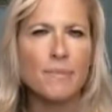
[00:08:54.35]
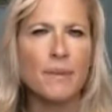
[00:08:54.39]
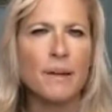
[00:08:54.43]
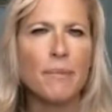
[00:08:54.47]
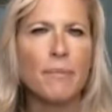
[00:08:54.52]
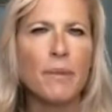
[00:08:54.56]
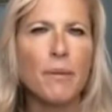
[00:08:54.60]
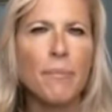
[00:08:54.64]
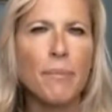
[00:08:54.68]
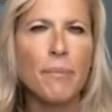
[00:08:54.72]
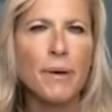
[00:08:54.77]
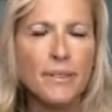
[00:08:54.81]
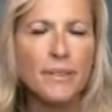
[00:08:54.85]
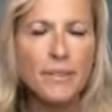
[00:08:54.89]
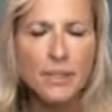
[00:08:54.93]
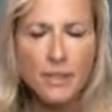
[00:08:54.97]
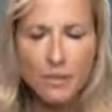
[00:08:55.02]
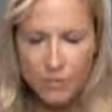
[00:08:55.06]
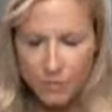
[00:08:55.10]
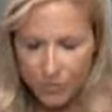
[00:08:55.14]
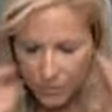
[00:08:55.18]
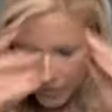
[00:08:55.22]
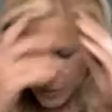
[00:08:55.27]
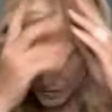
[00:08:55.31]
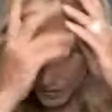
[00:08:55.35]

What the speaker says: but I'm not positive.